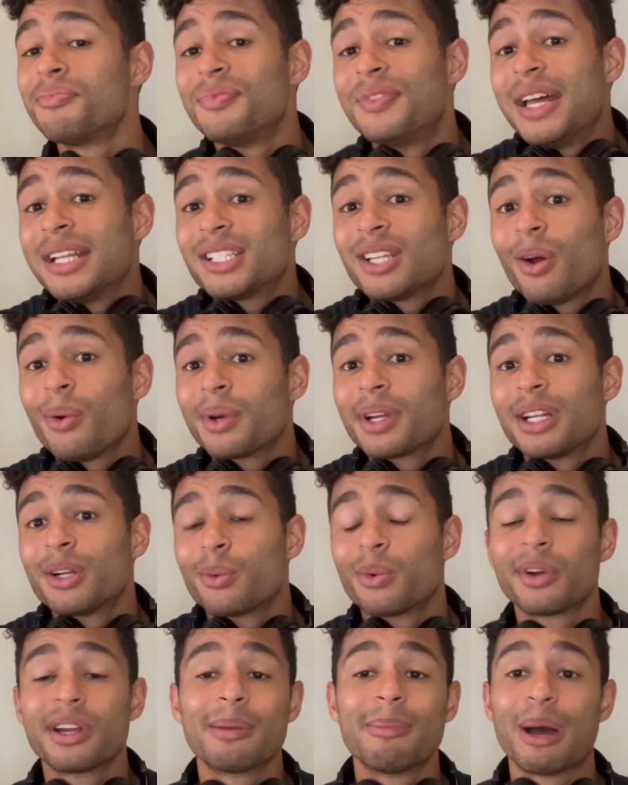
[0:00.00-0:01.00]
that's all we're gonna
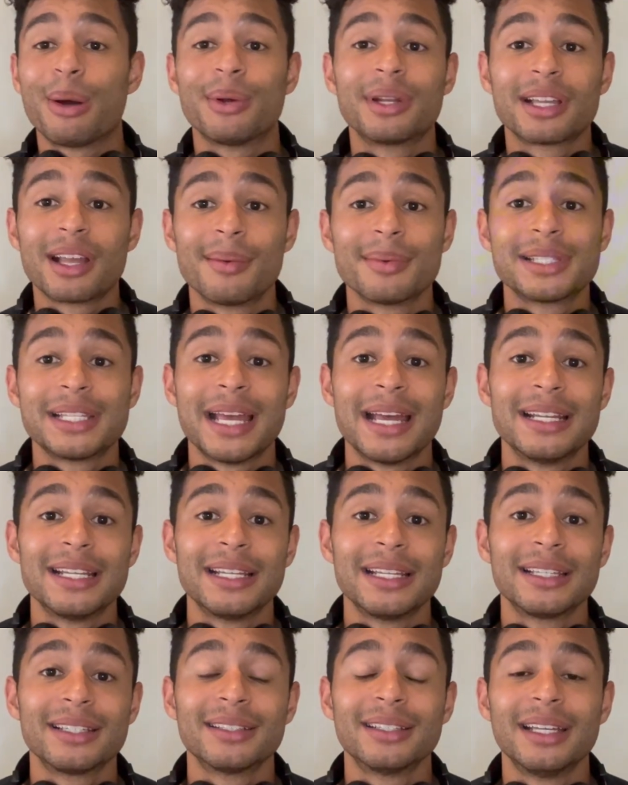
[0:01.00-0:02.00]
worry about when it comes to
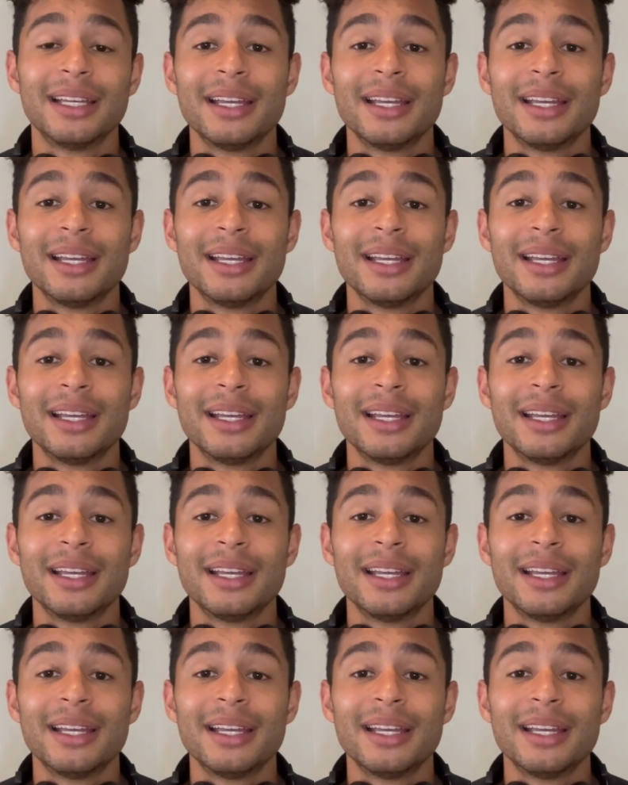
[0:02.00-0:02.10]
editing.